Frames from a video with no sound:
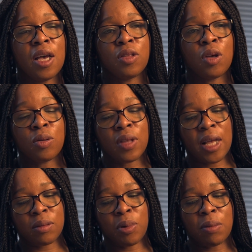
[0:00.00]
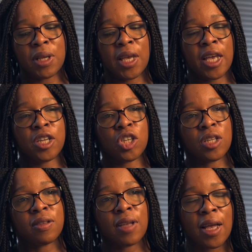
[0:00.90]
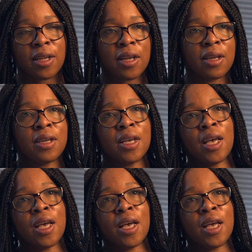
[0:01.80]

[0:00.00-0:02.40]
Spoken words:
And though that publication has had a